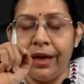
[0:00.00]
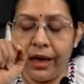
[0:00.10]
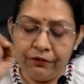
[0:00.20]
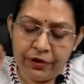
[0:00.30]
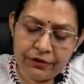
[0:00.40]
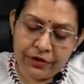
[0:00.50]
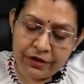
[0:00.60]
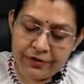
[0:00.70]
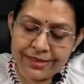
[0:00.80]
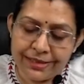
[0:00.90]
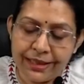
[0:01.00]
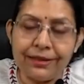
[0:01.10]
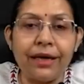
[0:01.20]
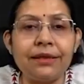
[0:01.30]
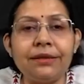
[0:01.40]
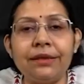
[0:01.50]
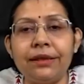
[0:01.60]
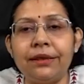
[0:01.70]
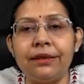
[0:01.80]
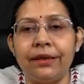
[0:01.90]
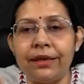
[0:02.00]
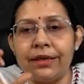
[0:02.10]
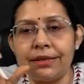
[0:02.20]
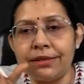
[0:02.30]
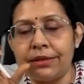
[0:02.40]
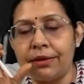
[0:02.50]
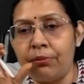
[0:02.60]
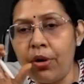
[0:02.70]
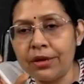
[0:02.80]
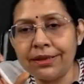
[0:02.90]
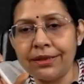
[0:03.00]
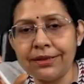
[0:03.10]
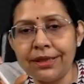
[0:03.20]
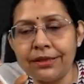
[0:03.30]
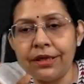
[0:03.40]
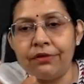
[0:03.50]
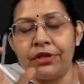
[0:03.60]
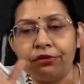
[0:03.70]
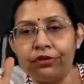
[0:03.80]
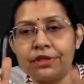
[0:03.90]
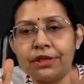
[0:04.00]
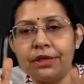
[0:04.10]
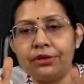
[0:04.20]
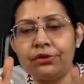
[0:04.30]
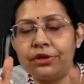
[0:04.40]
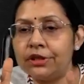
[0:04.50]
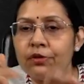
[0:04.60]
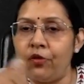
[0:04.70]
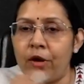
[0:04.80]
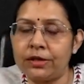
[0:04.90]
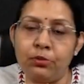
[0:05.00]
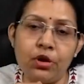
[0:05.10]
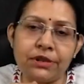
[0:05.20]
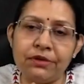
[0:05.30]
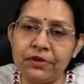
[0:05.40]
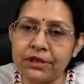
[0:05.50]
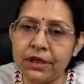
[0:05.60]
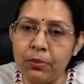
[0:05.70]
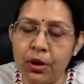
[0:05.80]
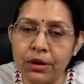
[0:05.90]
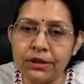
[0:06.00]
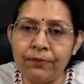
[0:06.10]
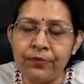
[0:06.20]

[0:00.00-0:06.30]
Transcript: And we can very well say that it is box in the center with a whisker, so it is a box and whisker plot.